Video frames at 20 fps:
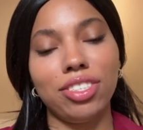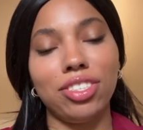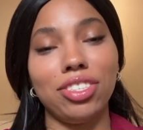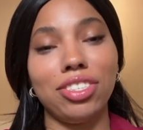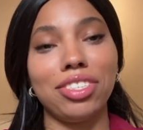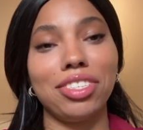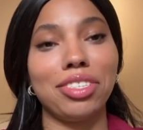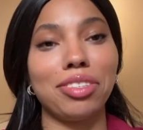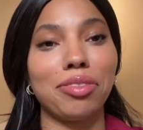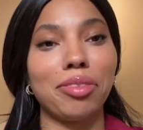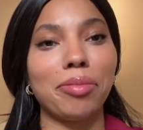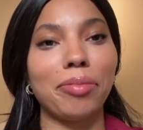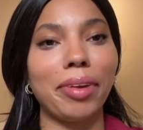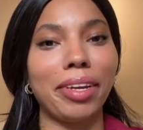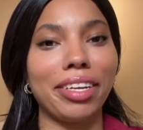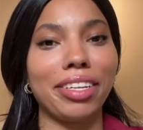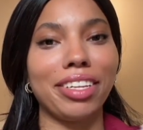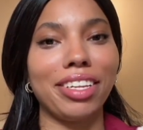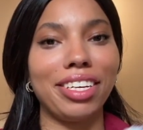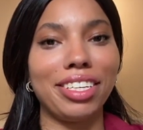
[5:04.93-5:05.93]
messages for my
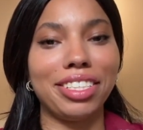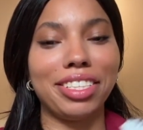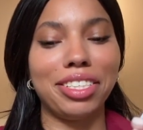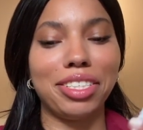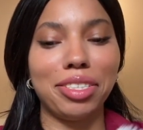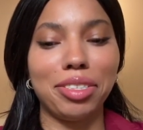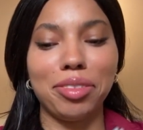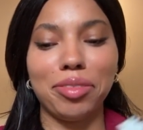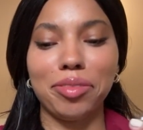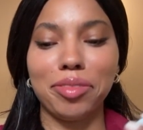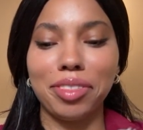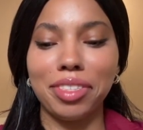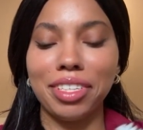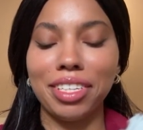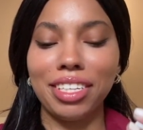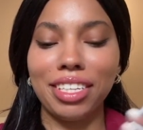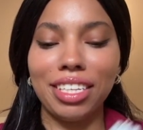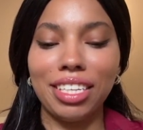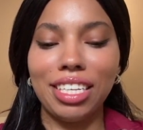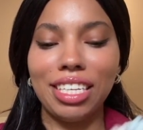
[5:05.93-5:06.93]
collective.
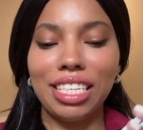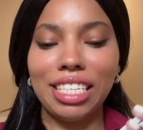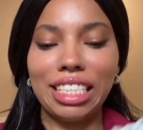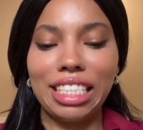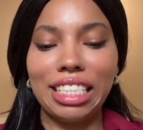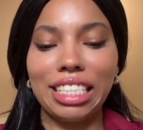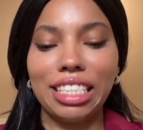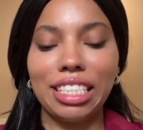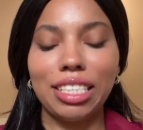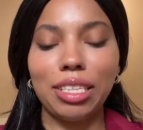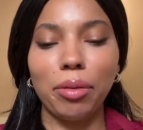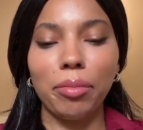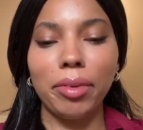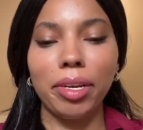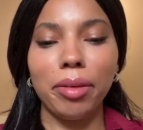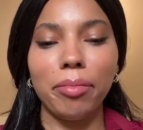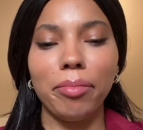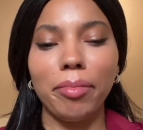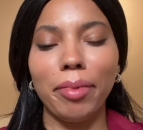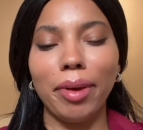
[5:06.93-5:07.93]
Somebody
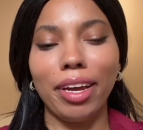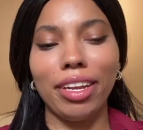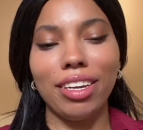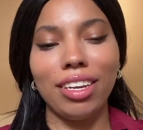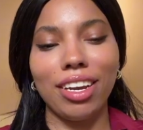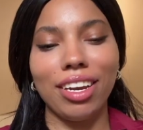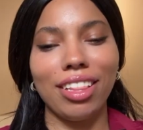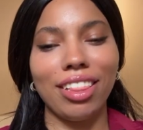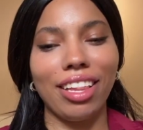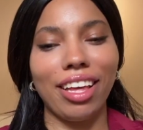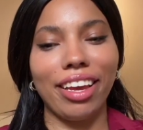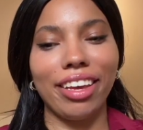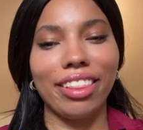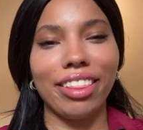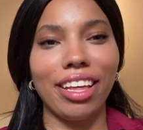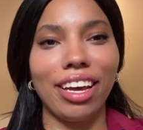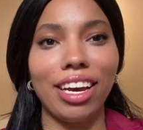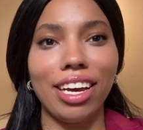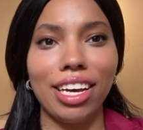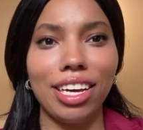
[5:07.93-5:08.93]
might not like
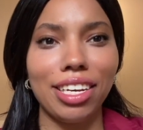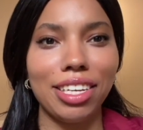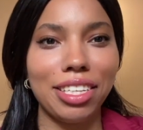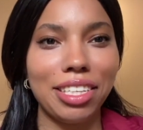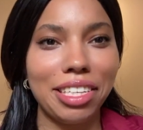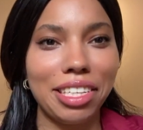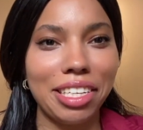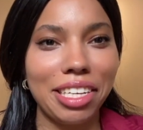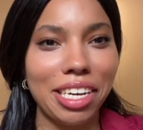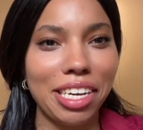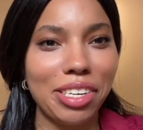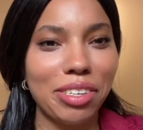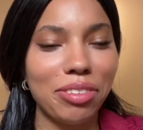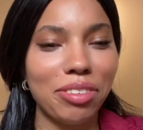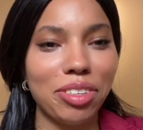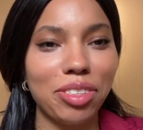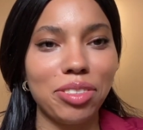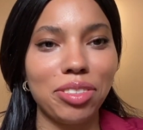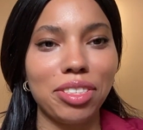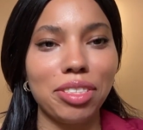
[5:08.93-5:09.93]
that. I don't
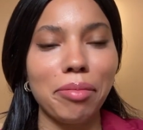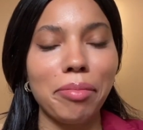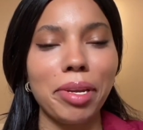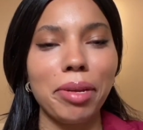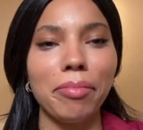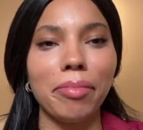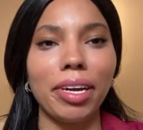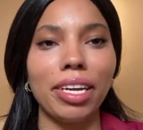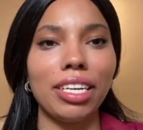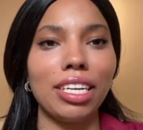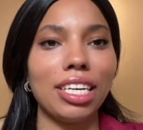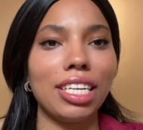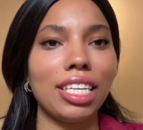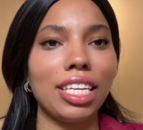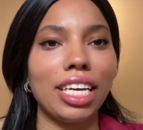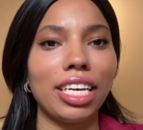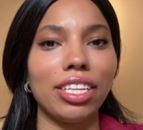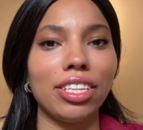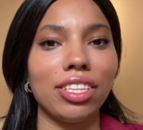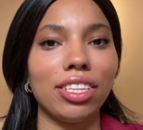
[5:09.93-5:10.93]
know. Somebody might not
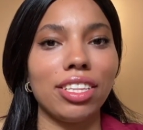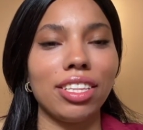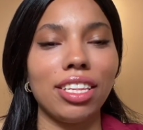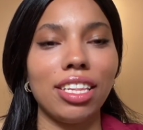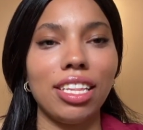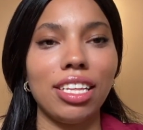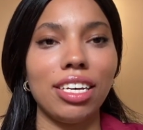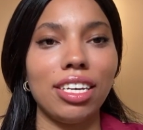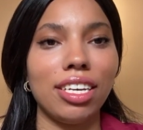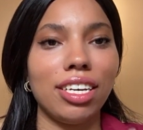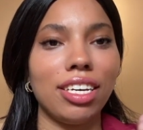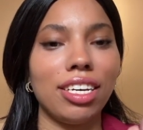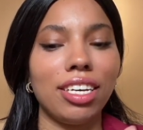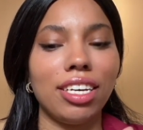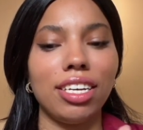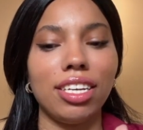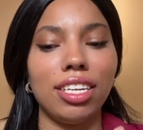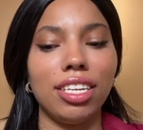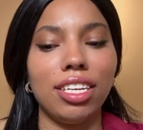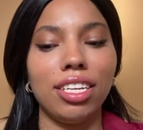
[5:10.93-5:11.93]
like
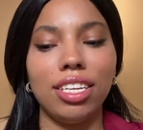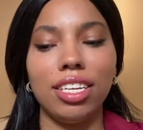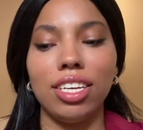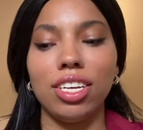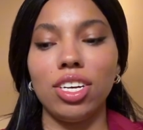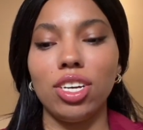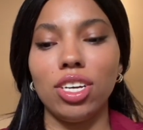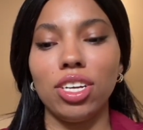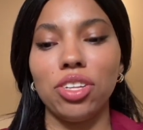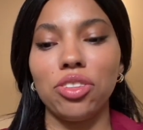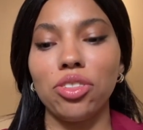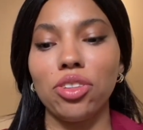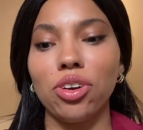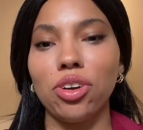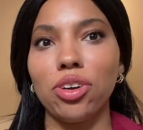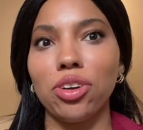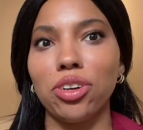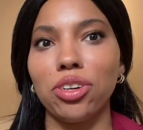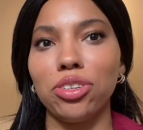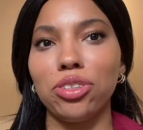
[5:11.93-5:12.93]
the
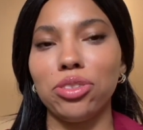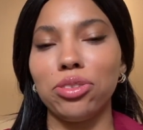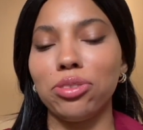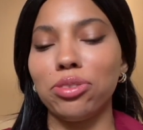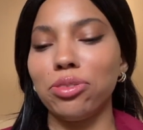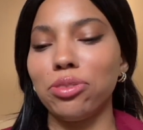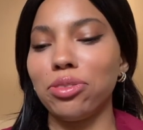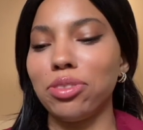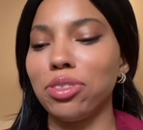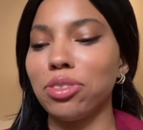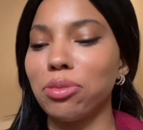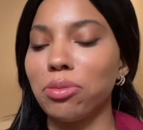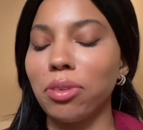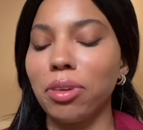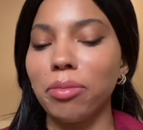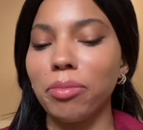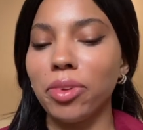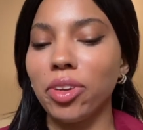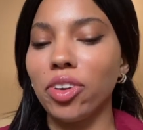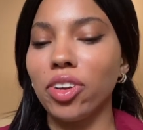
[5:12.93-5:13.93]
hard truth is what
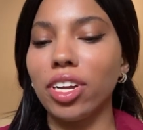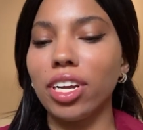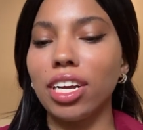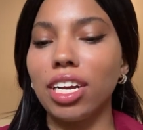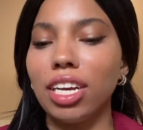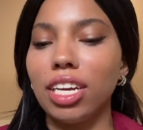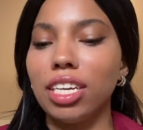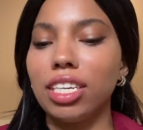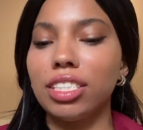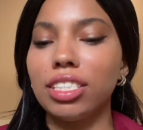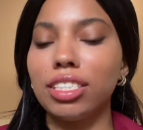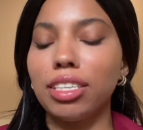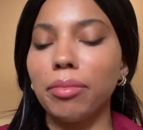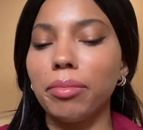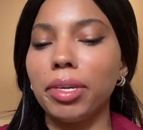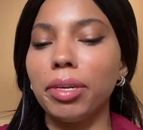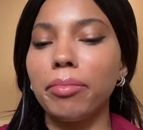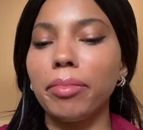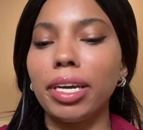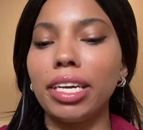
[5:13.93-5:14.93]
I'm hearing.
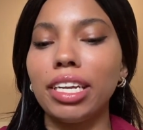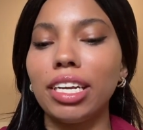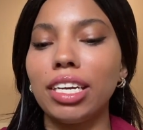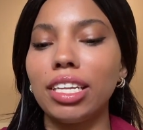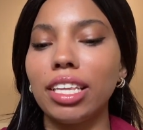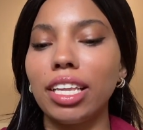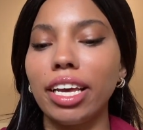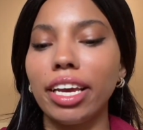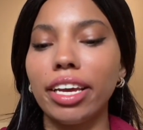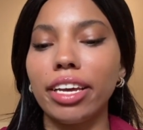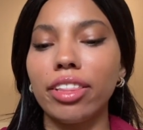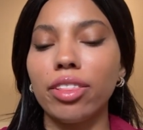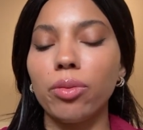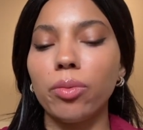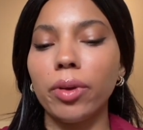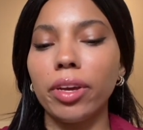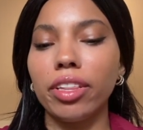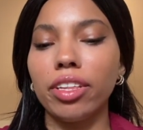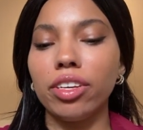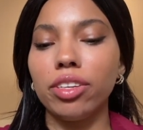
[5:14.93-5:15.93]
Somebody might not like the
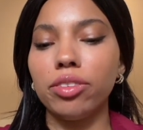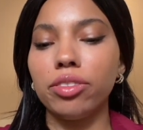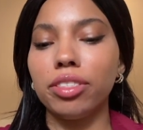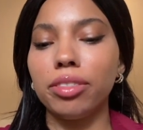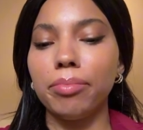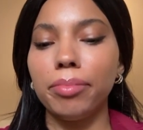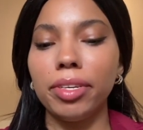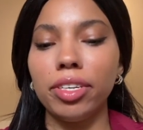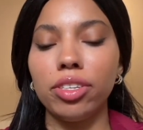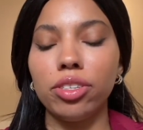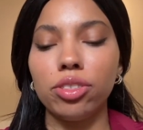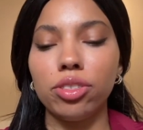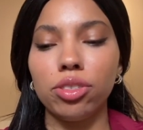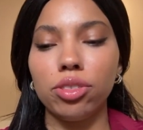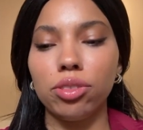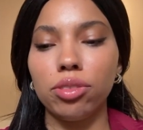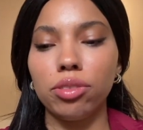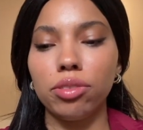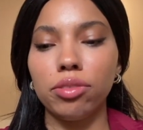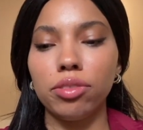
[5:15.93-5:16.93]
way that you speak your
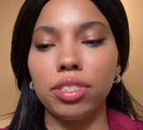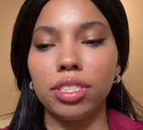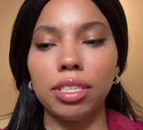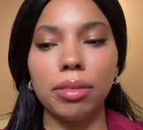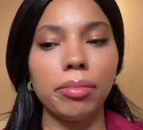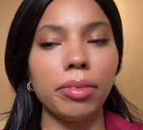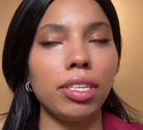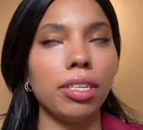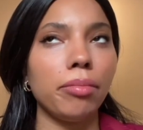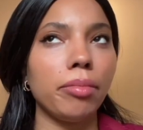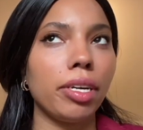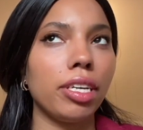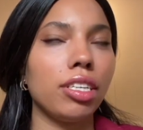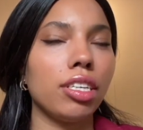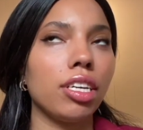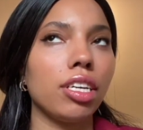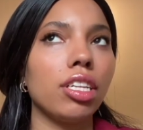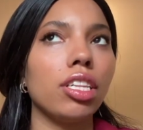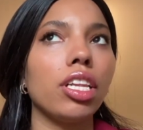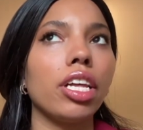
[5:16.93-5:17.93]
truth. Somebody might
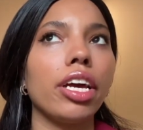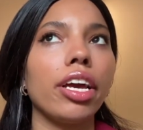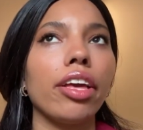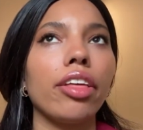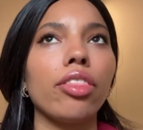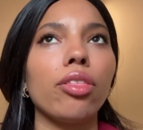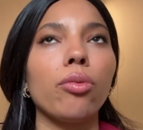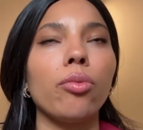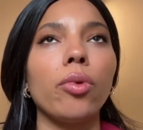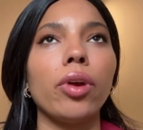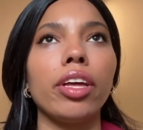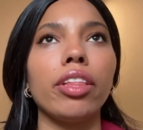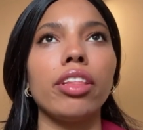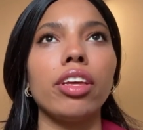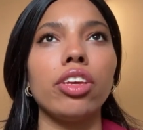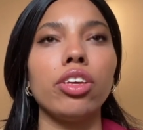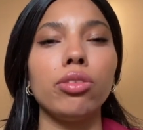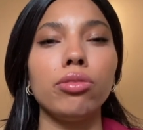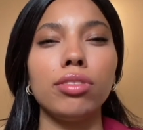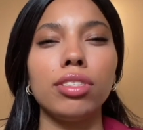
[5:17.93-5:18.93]
not like the way
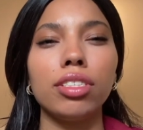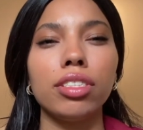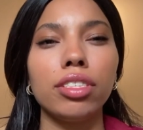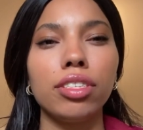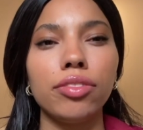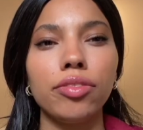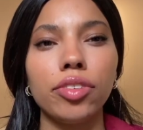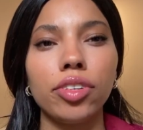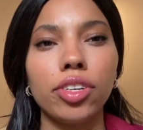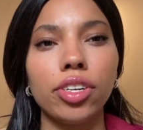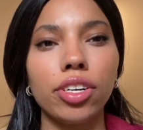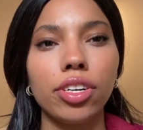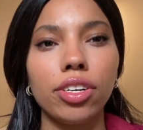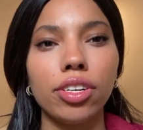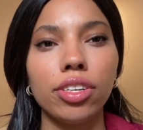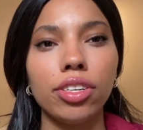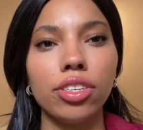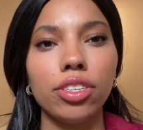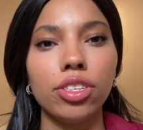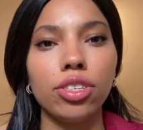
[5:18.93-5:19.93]
that you deliver
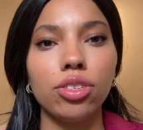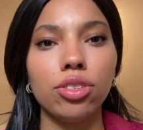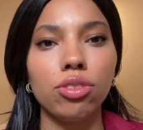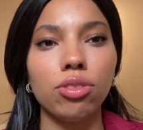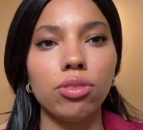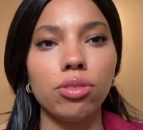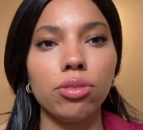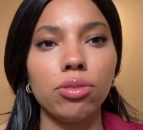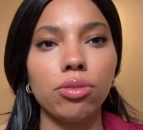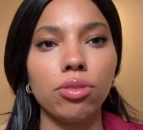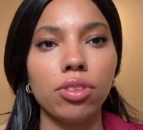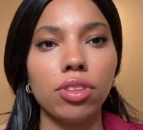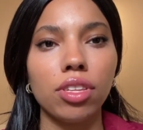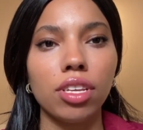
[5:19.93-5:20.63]
your truth.